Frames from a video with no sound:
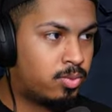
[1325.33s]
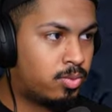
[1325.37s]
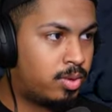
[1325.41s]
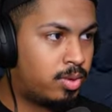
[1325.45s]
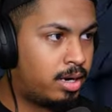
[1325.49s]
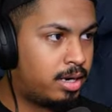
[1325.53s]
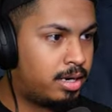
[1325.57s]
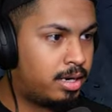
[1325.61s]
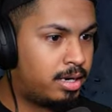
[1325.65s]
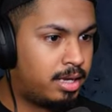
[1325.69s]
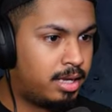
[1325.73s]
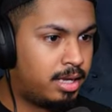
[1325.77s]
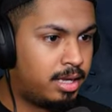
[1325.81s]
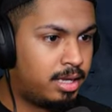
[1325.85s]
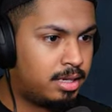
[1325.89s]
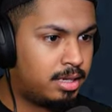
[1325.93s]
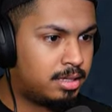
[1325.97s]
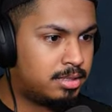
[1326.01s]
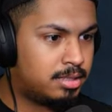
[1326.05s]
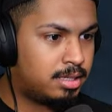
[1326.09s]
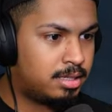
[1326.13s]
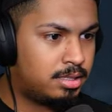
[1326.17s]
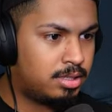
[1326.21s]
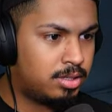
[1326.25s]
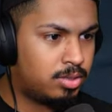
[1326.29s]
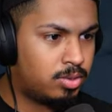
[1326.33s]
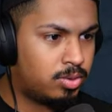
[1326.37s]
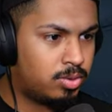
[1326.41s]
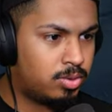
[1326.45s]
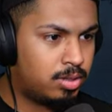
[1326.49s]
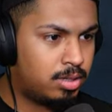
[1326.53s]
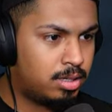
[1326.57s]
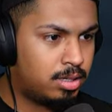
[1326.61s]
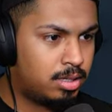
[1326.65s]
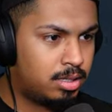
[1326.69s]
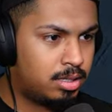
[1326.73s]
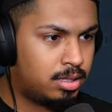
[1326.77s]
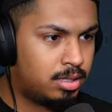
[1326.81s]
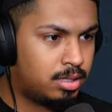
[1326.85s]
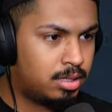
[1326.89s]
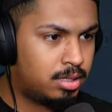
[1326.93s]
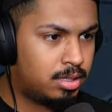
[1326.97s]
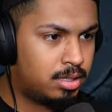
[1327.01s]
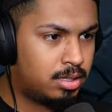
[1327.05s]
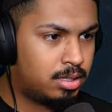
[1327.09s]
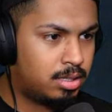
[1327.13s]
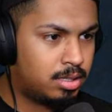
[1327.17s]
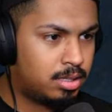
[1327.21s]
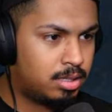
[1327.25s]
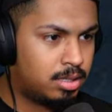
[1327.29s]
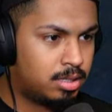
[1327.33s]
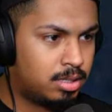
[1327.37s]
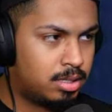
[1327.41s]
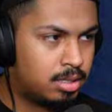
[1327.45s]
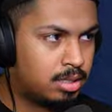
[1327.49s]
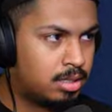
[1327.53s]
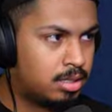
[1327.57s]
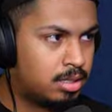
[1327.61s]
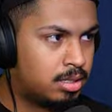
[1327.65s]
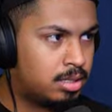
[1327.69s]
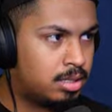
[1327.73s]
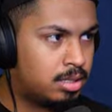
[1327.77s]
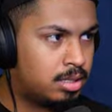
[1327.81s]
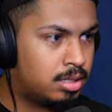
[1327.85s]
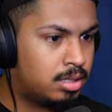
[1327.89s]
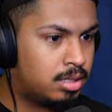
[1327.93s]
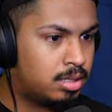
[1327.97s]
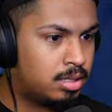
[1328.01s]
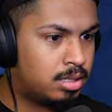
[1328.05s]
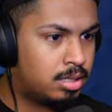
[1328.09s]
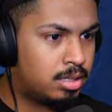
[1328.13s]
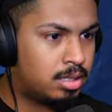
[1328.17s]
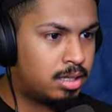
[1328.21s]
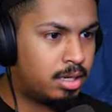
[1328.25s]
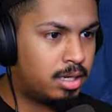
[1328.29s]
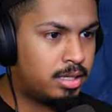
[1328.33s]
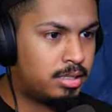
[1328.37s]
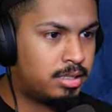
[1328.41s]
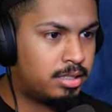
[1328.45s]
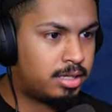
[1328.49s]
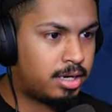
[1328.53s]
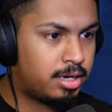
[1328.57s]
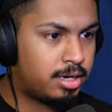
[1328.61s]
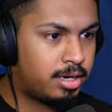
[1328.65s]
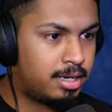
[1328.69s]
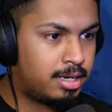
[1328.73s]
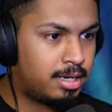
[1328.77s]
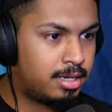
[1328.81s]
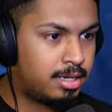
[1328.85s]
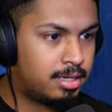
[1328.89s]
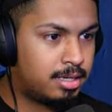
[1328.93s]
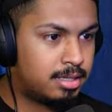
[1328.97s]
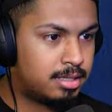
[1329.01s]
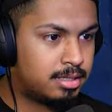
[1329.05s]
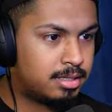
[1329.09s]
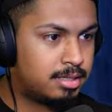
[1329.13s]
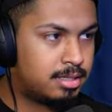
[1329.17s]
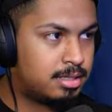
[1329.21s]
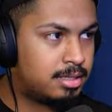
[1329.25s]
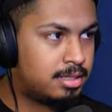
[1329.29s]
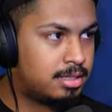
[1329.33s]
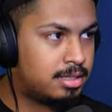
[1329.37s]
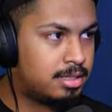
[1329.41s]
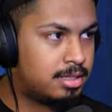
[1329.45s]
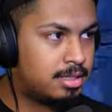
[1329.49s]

let where that in the hell is this a door? This sure is.